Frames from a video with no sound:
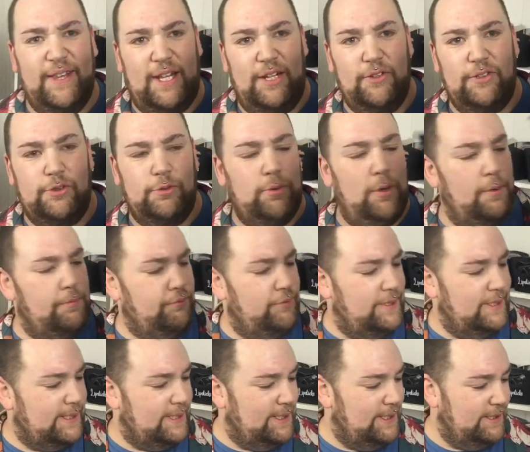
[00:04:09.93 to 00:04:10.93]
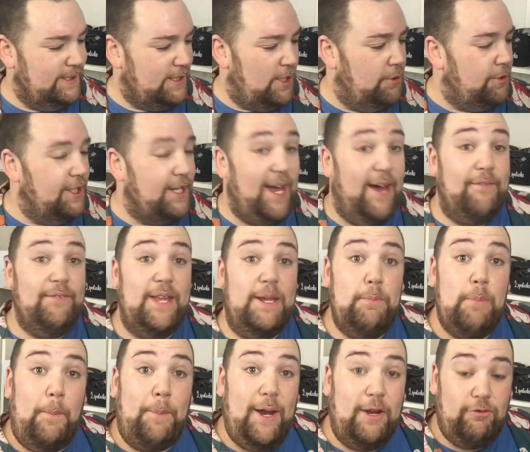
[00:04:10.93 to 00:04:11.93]
that looks quite pretty, so I'm going to have that
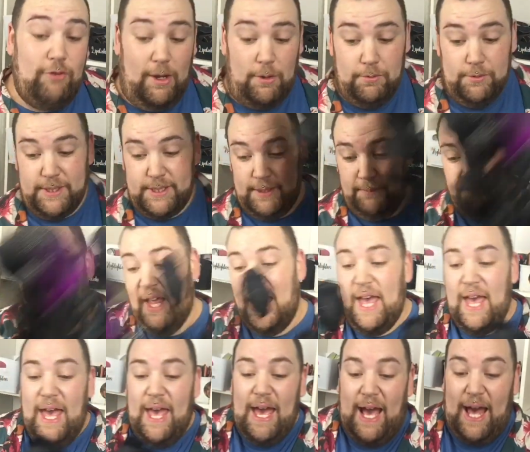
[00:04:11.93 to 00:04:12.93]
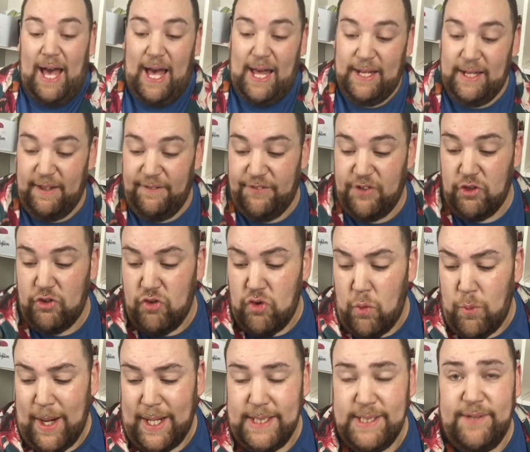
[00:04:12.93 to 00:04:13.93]
in my background. And if you're
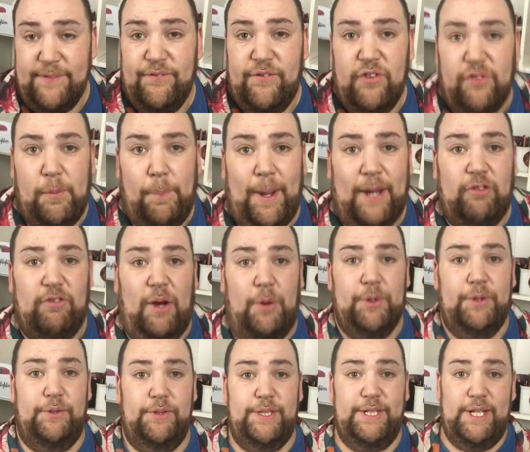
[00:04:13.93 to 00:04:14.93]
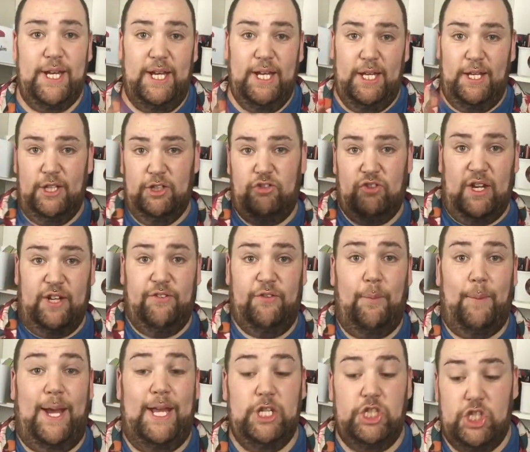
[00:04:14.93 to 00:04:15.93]
waiting for a background uh,
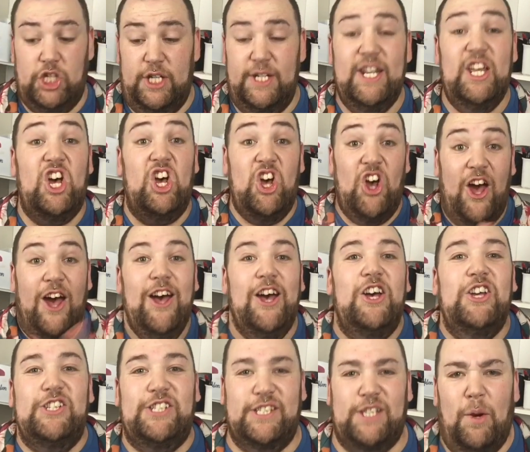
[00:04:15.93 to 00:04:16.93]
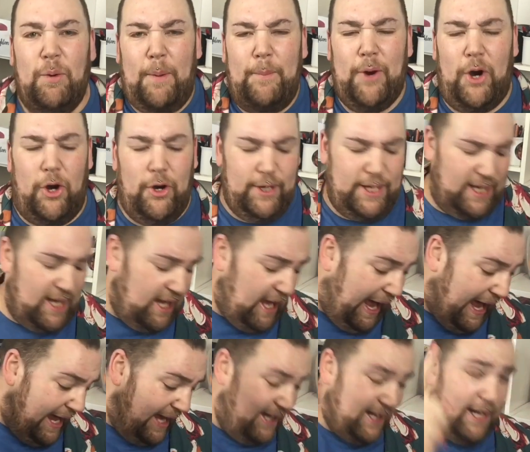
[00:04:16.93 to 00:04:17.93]
transformation, so am I,
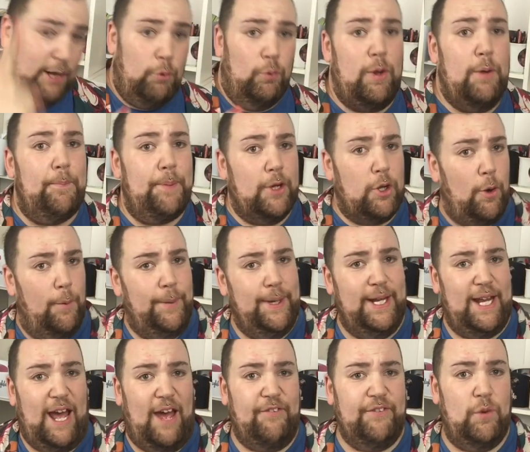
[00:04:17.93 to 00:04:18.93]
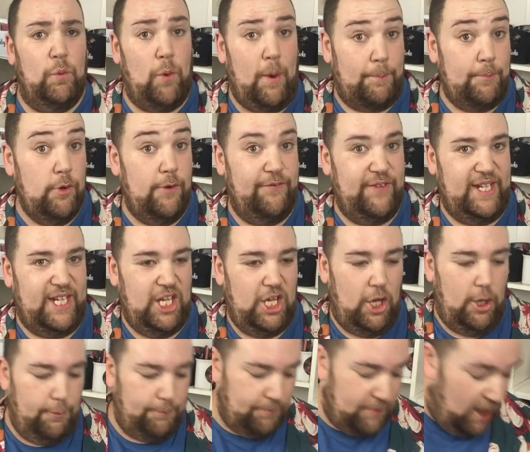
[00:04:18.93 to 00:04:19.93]
and it will be coming after one more
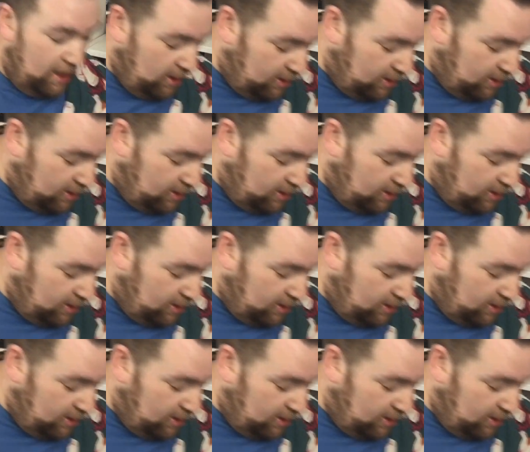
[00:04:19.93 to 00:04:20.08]
video.